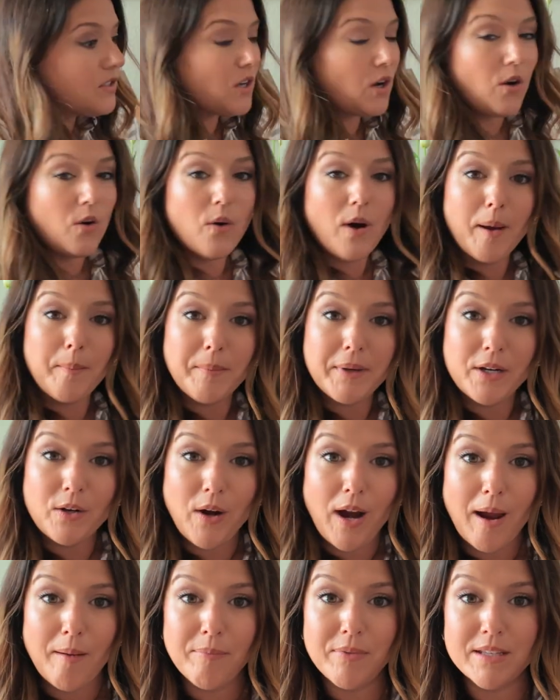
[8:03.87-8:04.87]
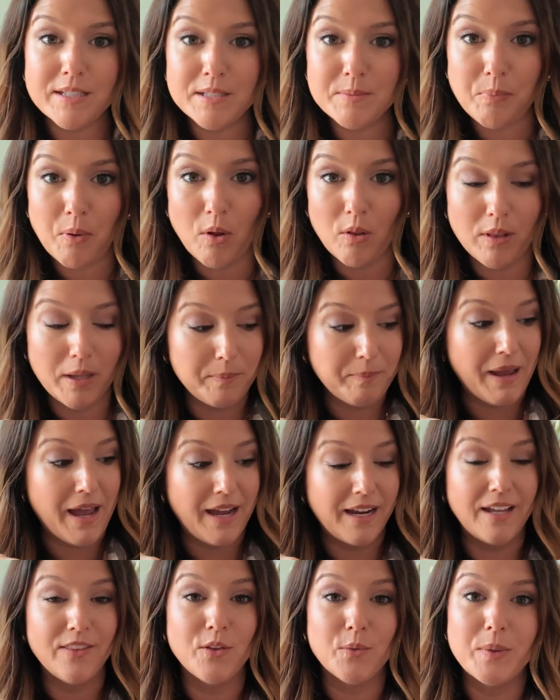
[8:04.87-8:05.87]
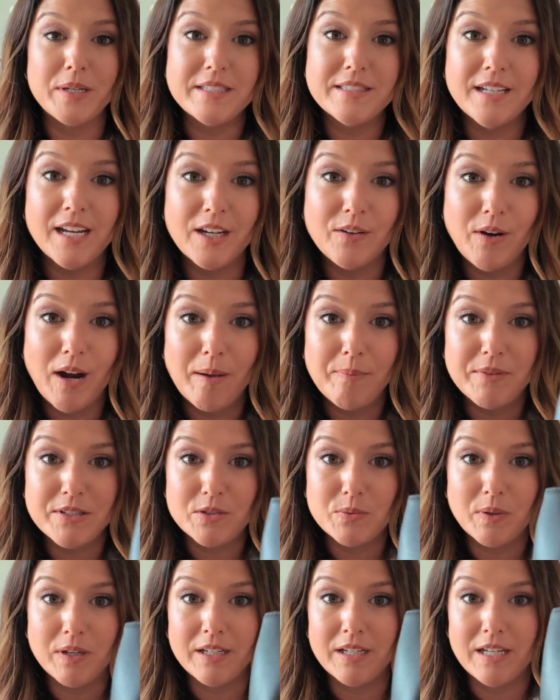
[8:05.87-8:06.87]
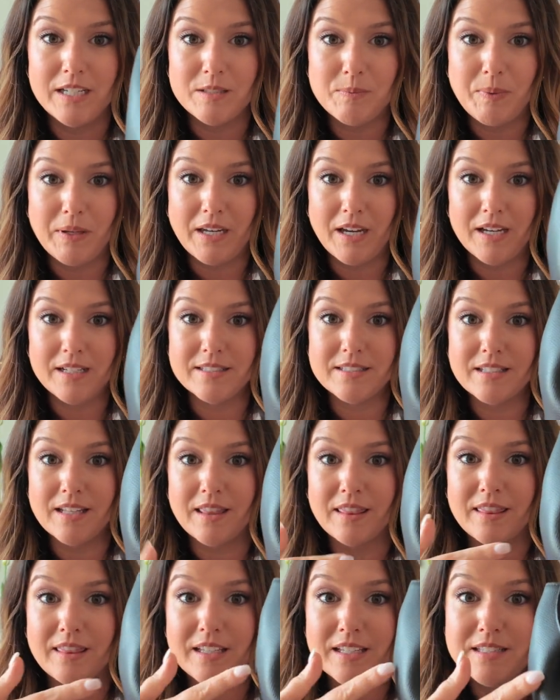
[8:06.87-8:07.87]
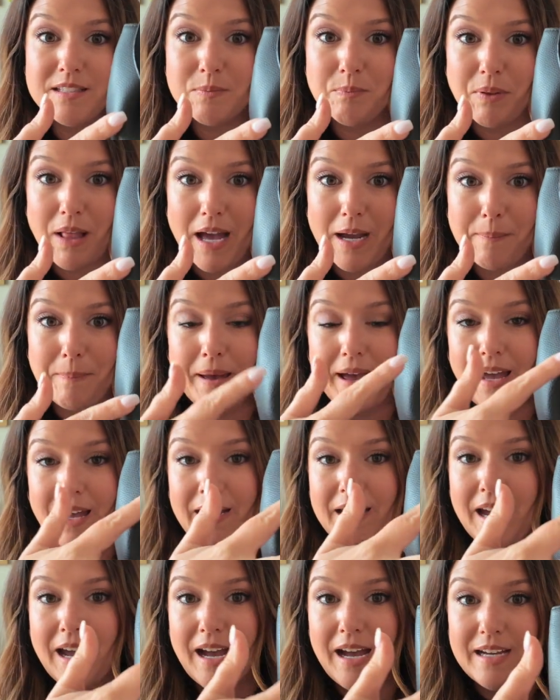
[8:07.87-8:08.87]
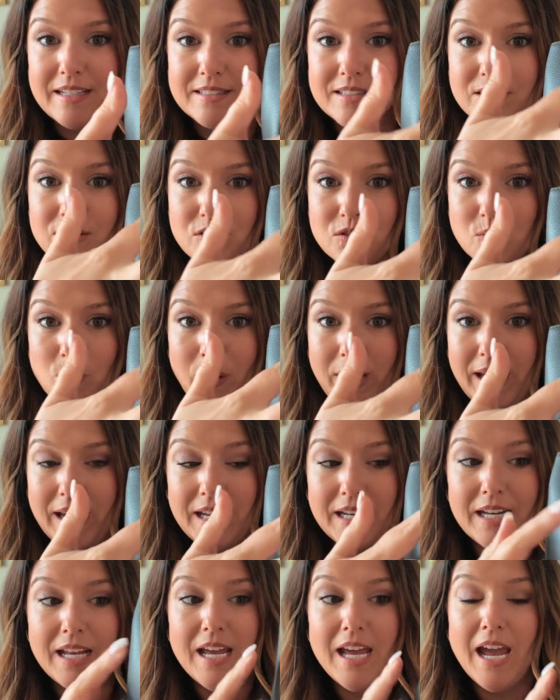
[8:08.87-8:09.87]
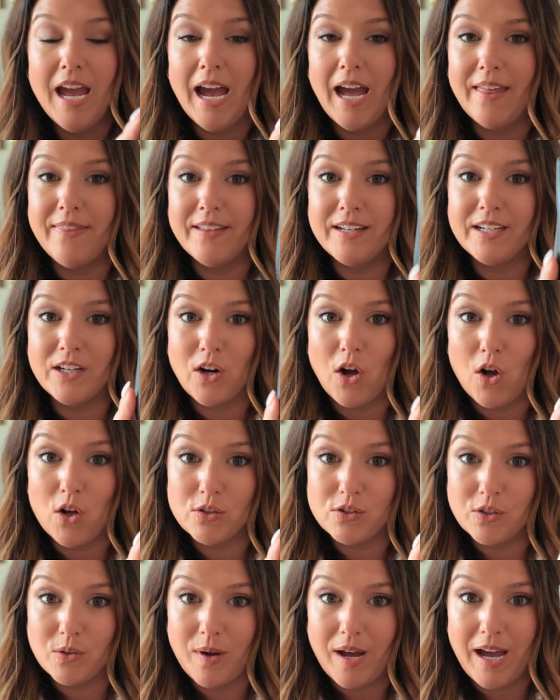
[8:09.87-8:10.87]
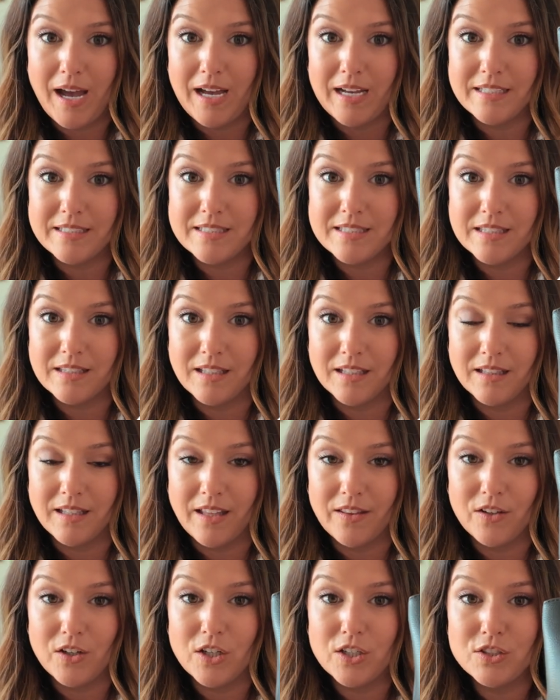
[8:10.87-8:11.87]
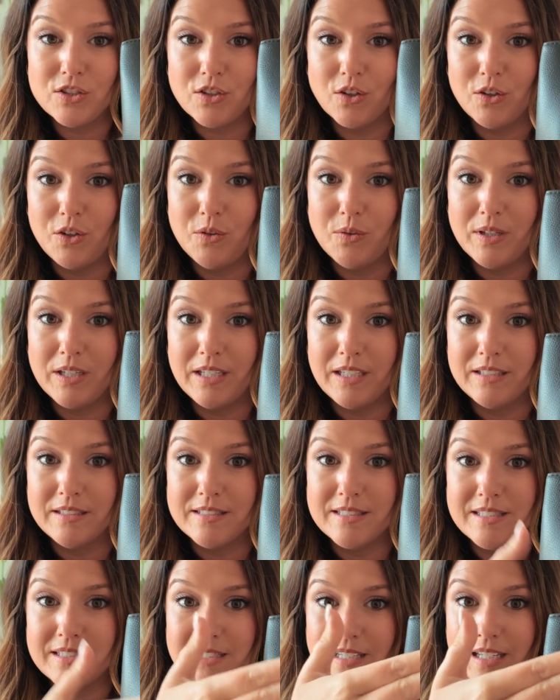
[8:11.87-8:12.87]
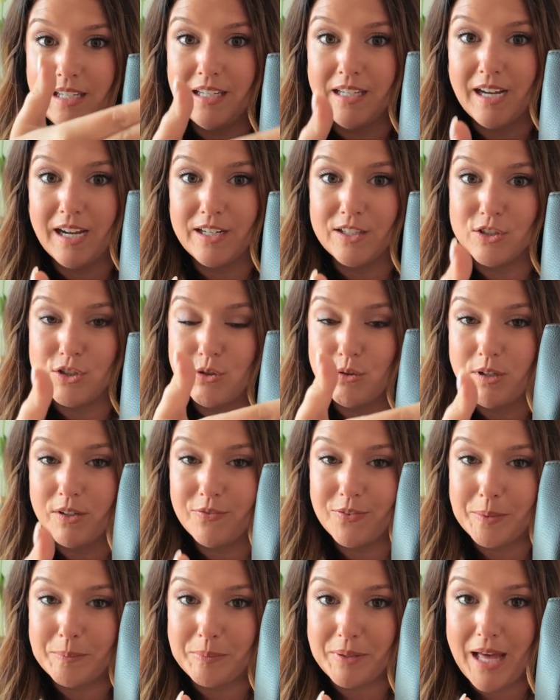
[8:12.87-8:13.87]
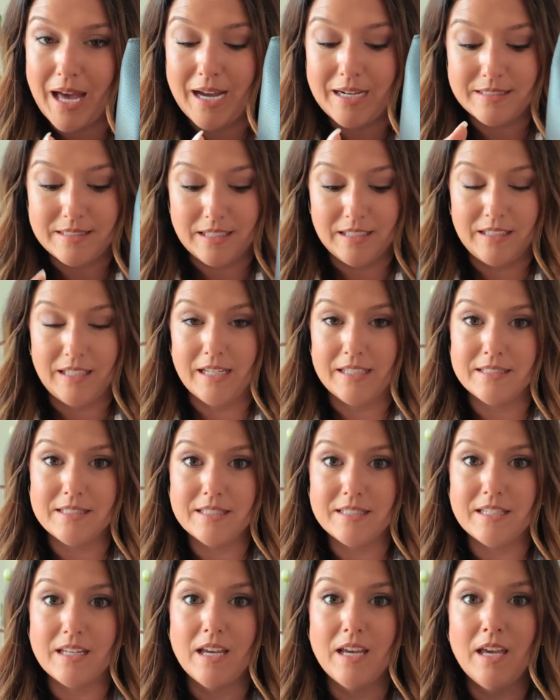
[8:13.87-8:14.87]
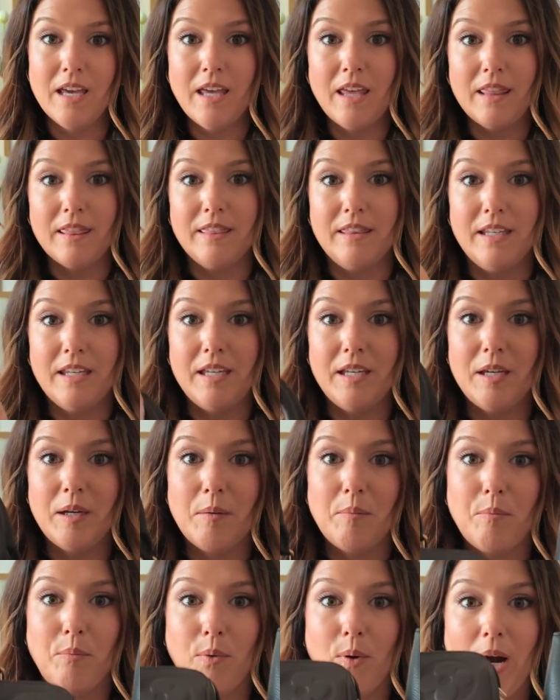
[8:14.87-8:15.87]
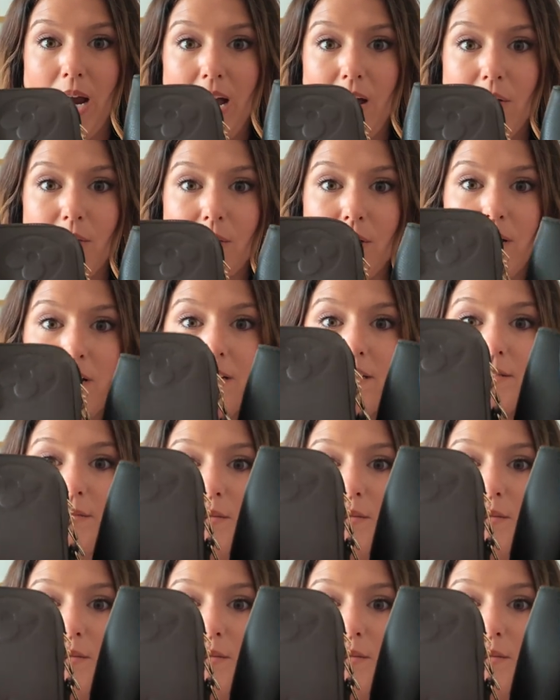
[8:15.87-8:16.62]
So I'm gonna grab this pull-in bag, and the reason I grabbed this one is because this black bag has suede, and then it also has the leather, so you can see kind of two different blacks against the brown.